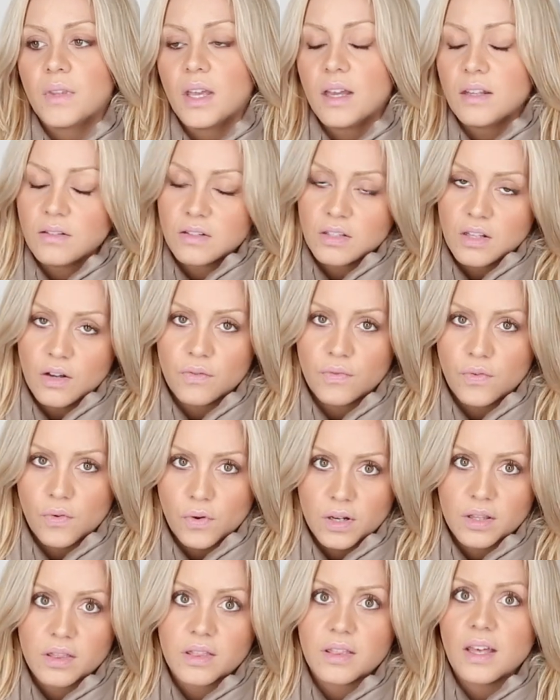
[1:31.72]
and so
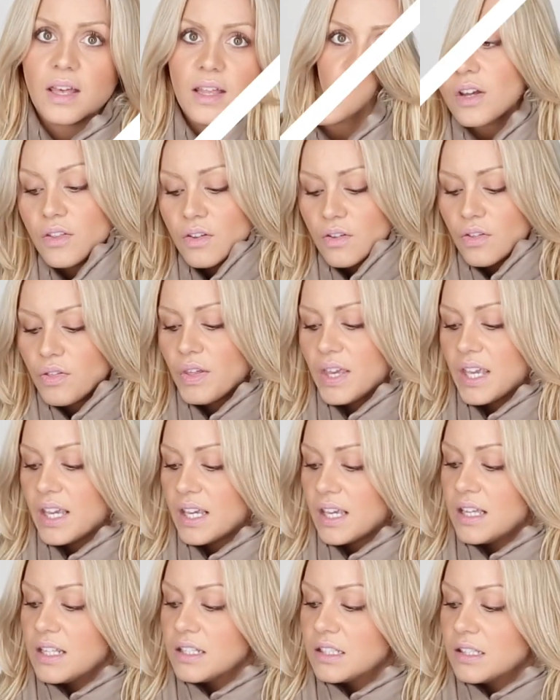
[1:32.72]
forth. Another
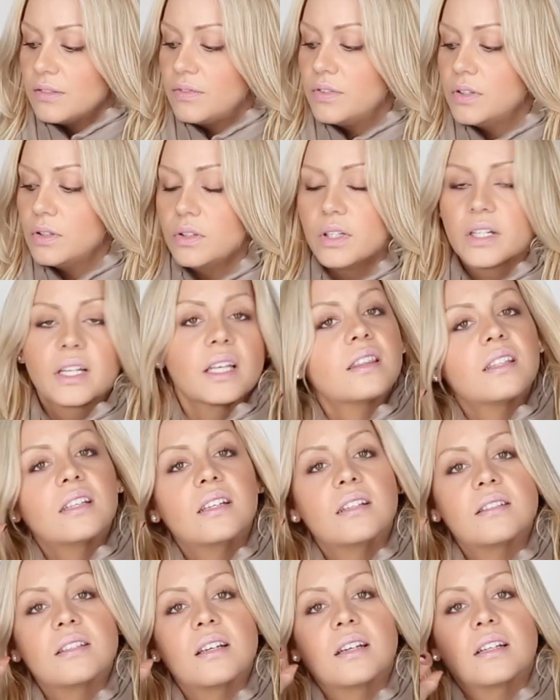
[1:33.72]
thing is if you look at the
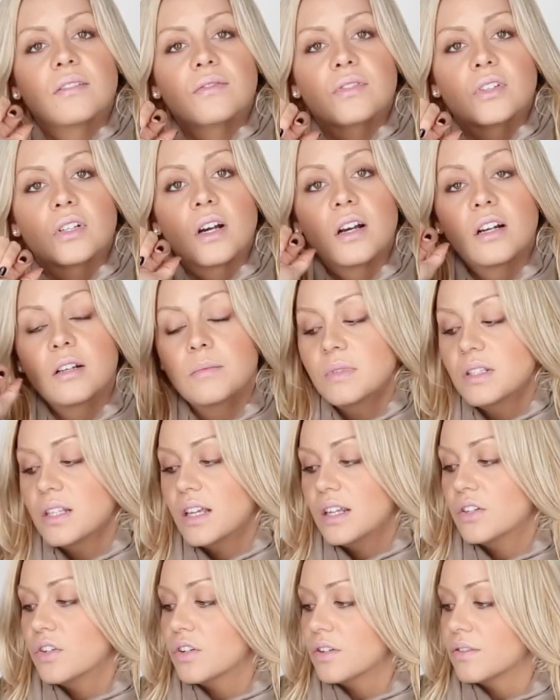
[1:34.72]
inside of your arms
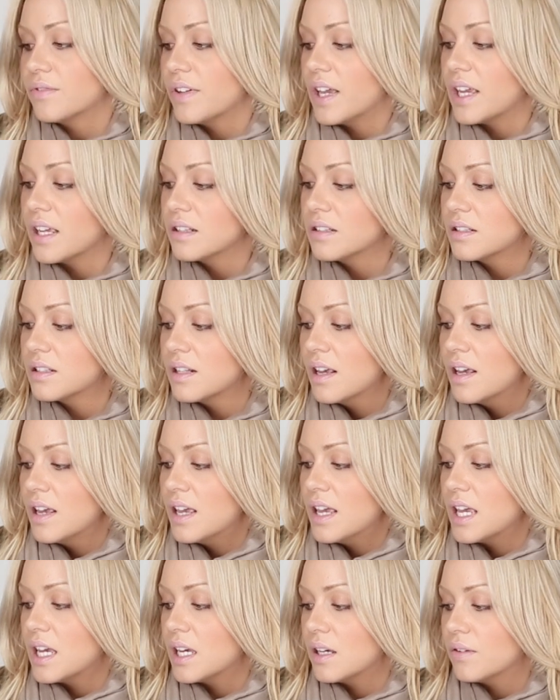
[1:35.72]
and your veins,
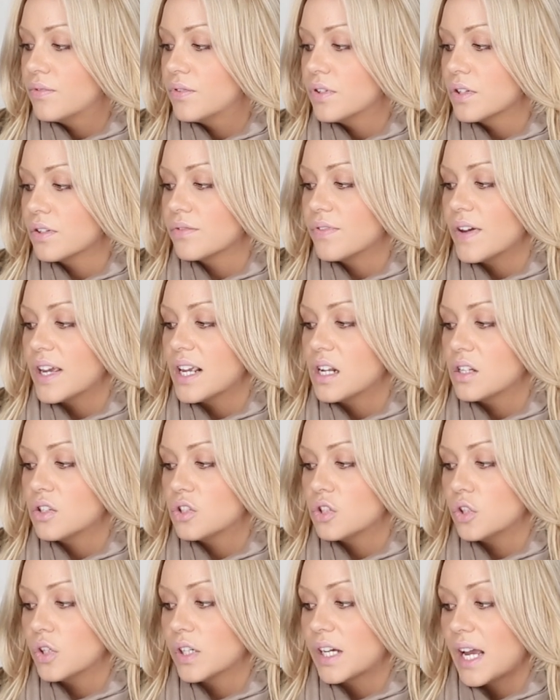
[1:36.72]
if your
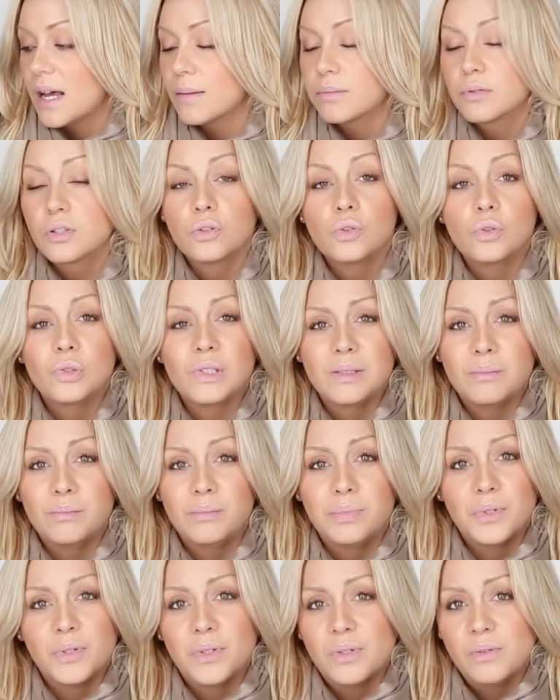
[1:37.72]
veins look absolutely
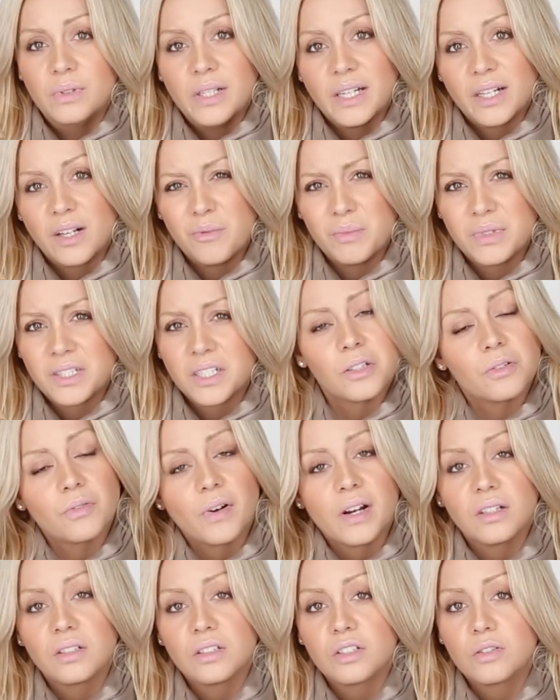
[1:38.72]
blue, like almost a
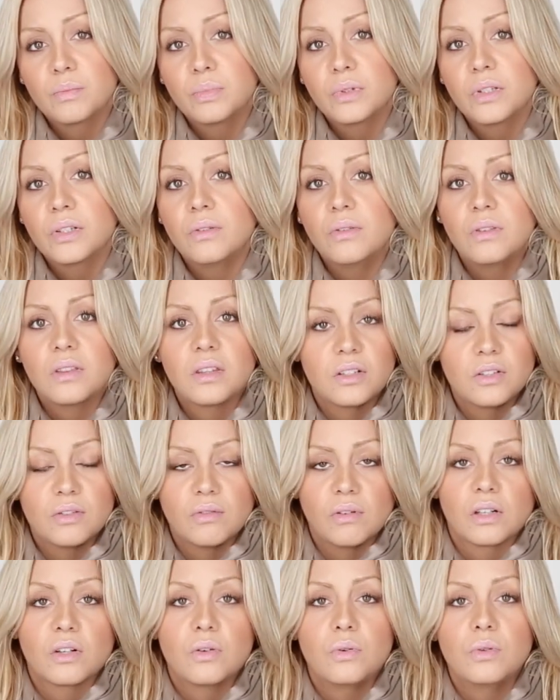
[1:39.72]
grayish blue, then
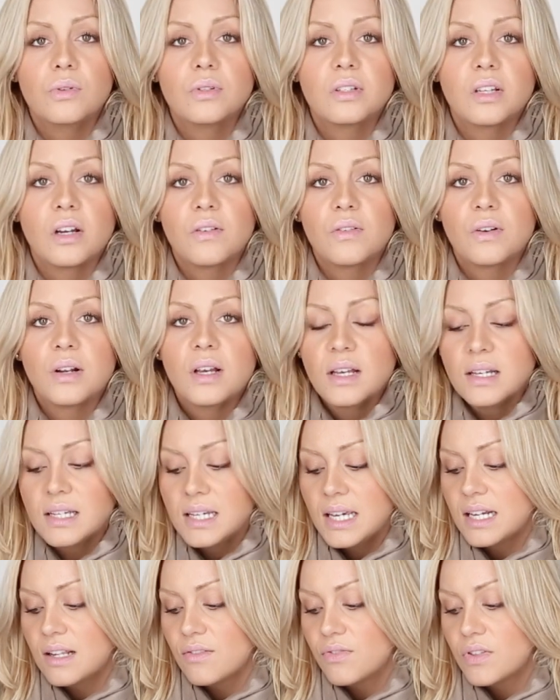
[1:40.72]
you are cool tone,
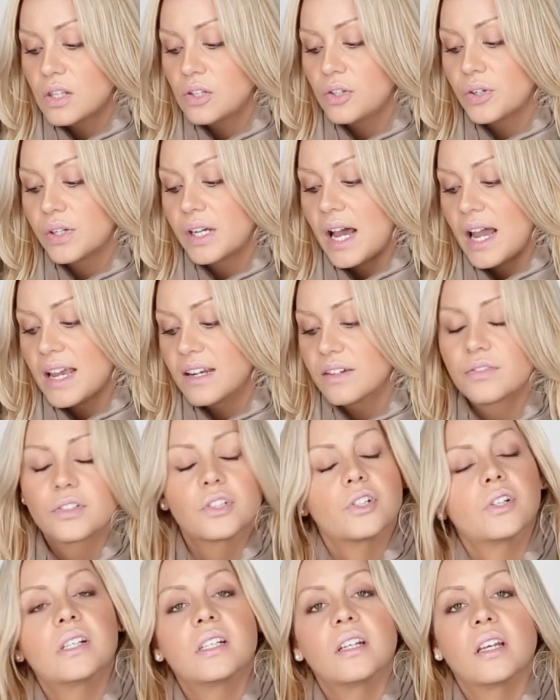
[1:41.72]
and if they look kind of
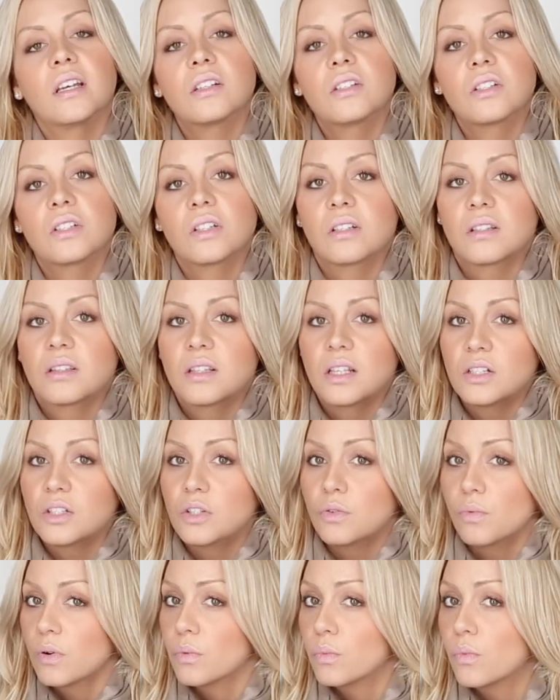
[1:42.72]
greenish, then
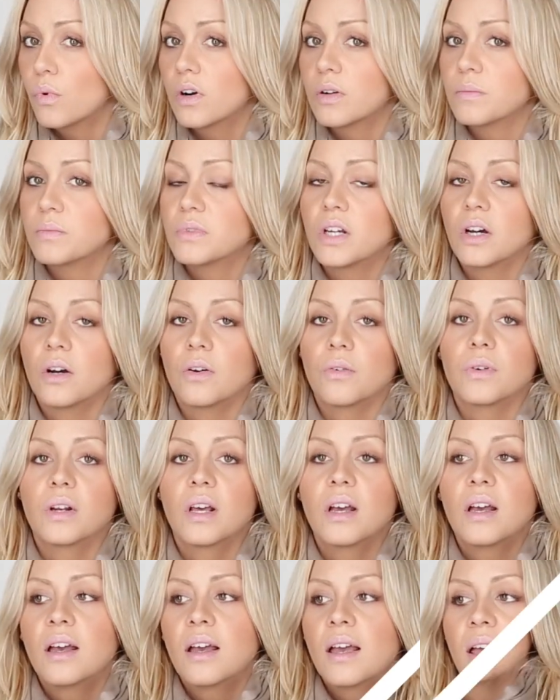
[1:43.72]
you are warm tone.
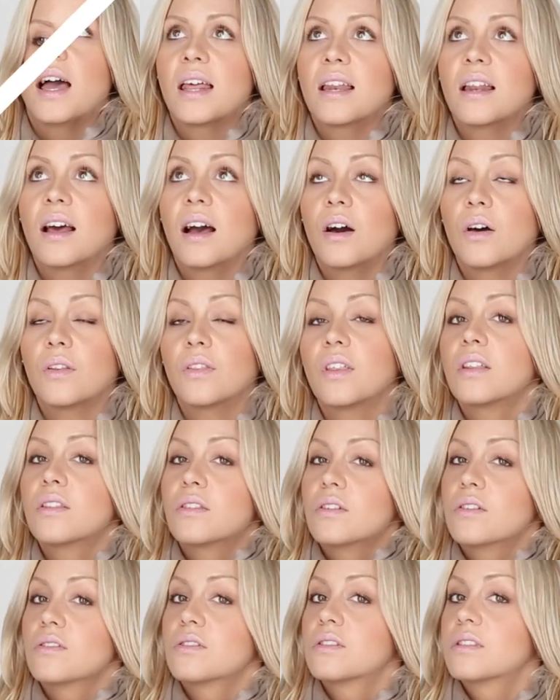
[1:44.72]
And now
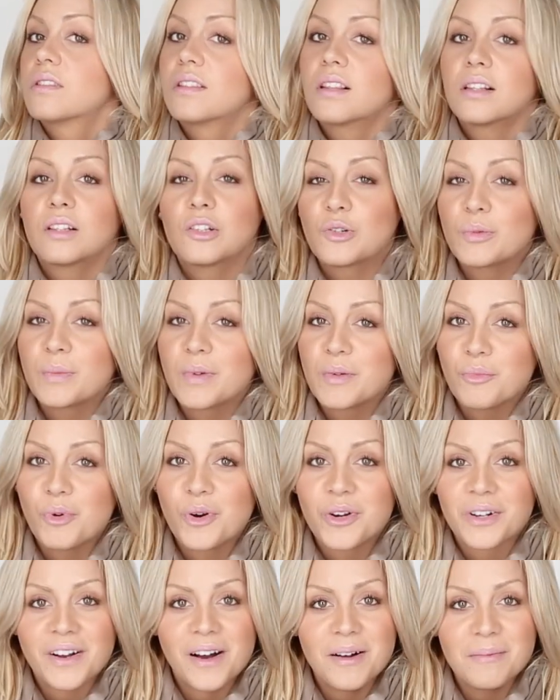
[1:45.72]
then there's the little bit
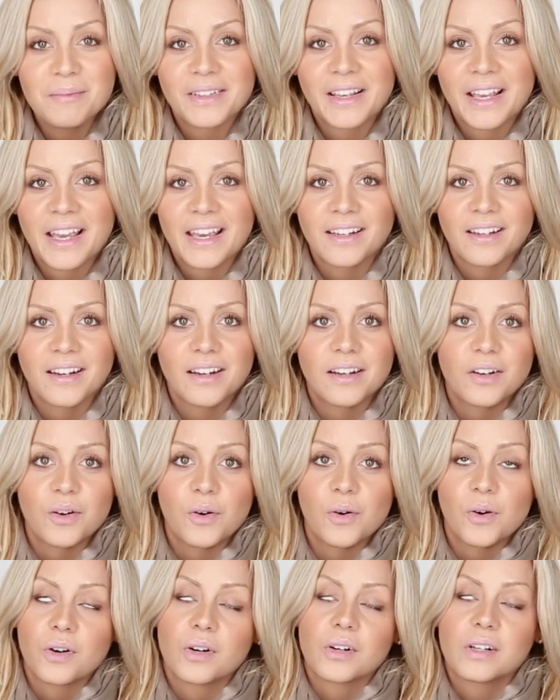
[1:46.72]
more complicated,
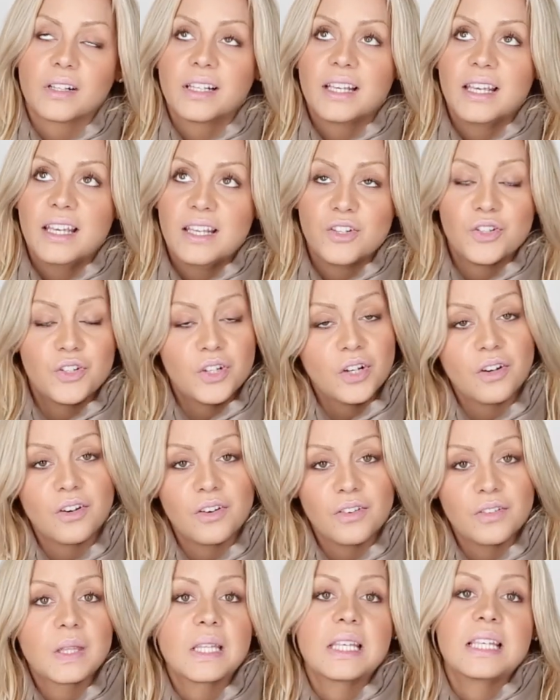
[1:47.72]
or in
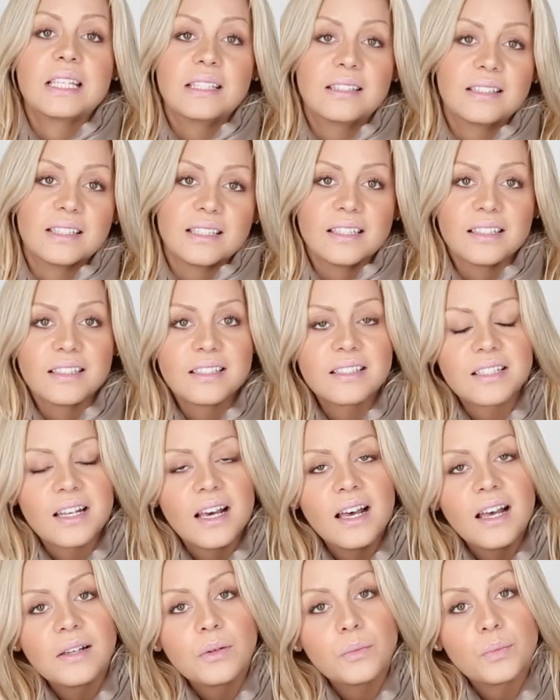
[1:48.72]
turn the easiest,
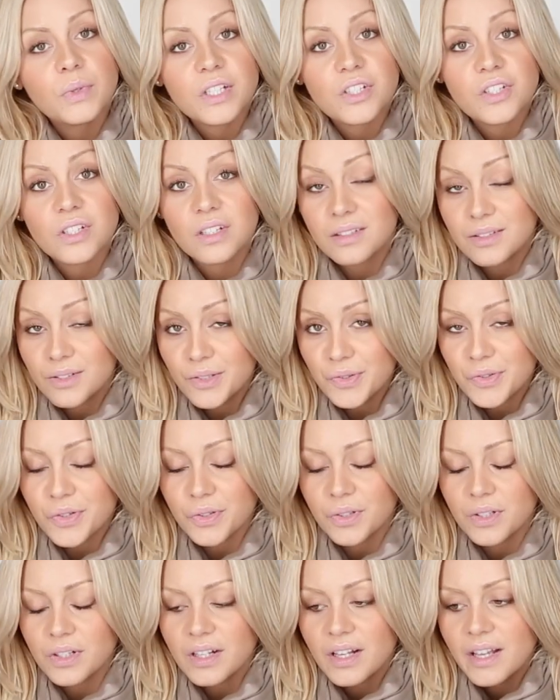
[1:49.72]
which is
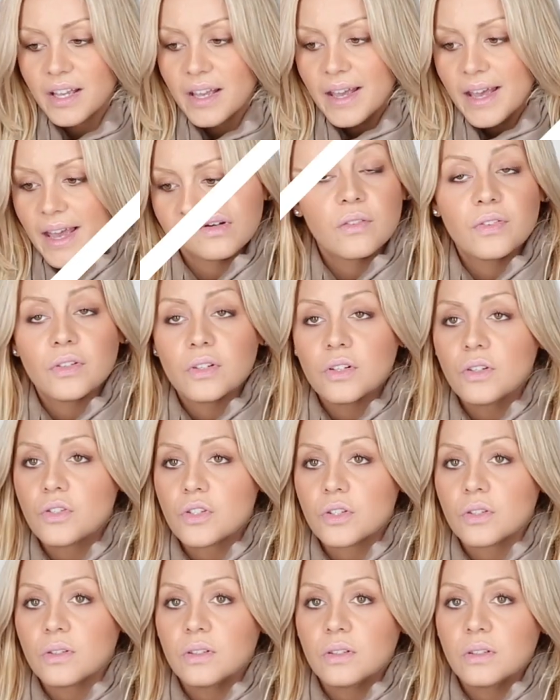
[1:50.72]
neutral. So if you're
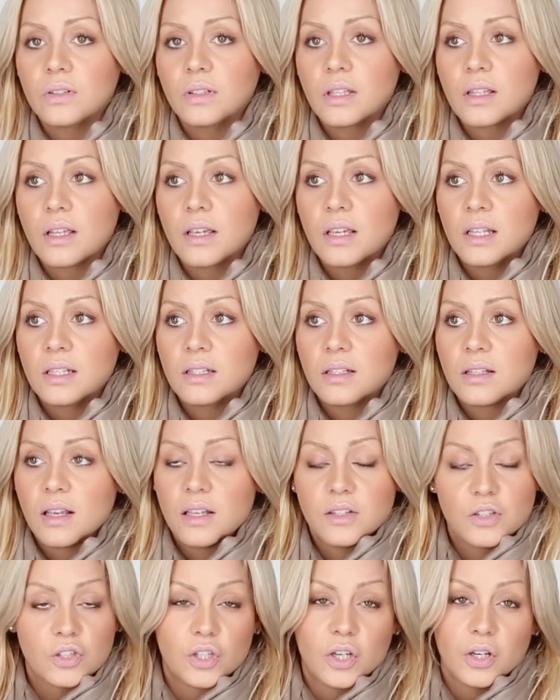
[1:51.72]
neutral, it's,
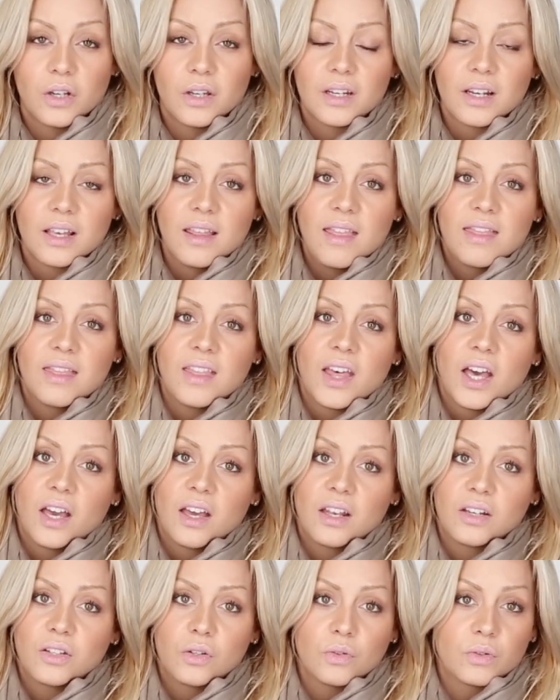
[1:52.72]
it's good in
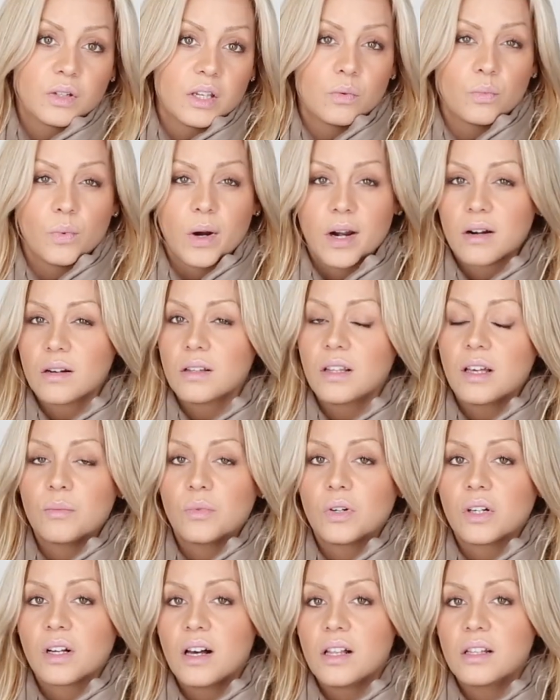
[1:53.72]
that you can wear a lot
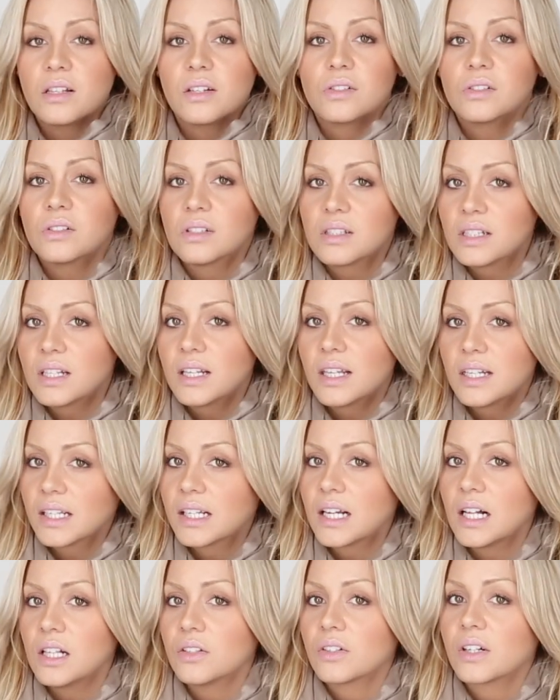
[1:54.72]
more colors and any
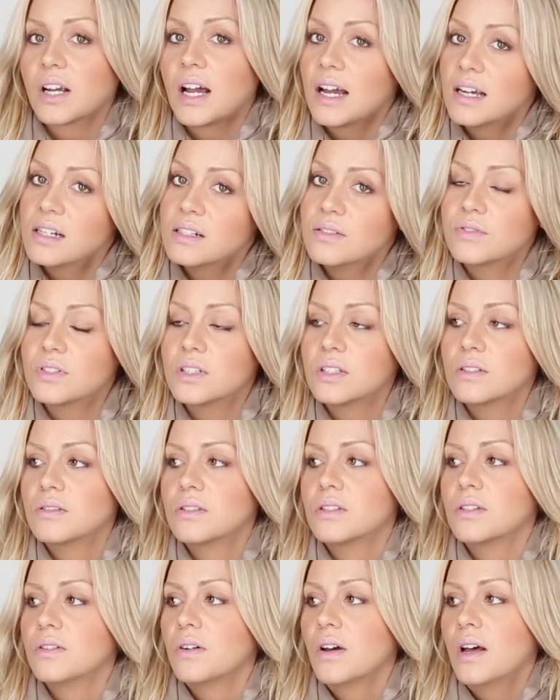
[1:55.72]
color kind of
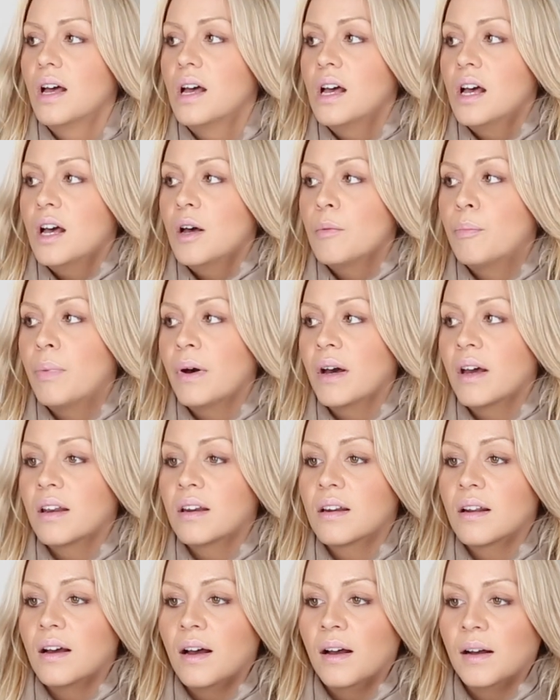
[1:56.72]
suits you,
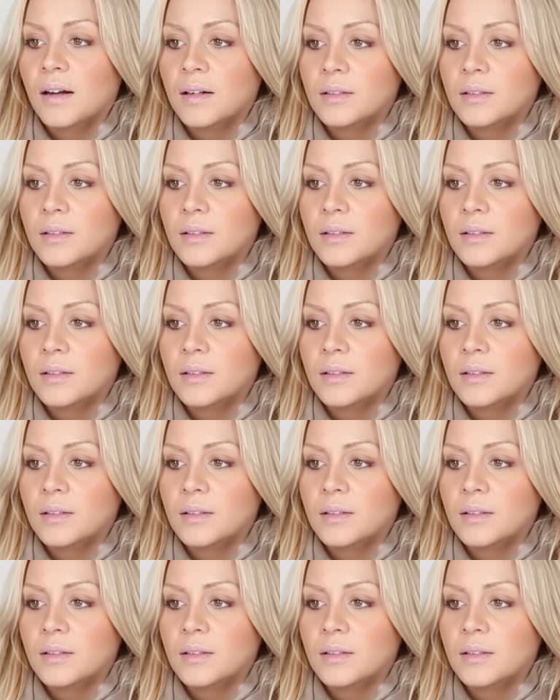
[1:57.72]
but